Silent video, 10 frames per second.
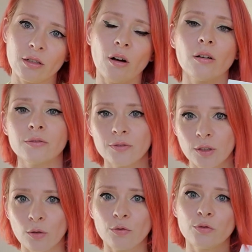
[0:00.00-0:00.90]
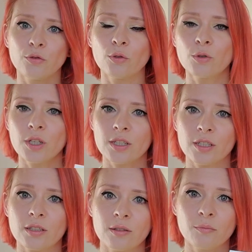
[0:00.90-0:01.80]
of, fruity,
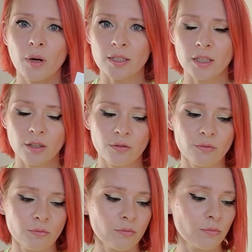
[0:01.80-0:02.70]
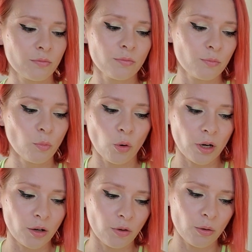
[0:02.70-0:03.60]
musky
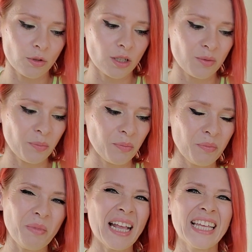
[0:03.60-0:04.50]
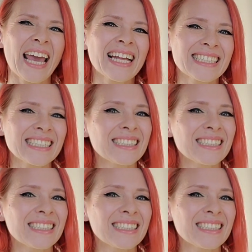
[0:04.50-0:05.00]
morning roses, and yet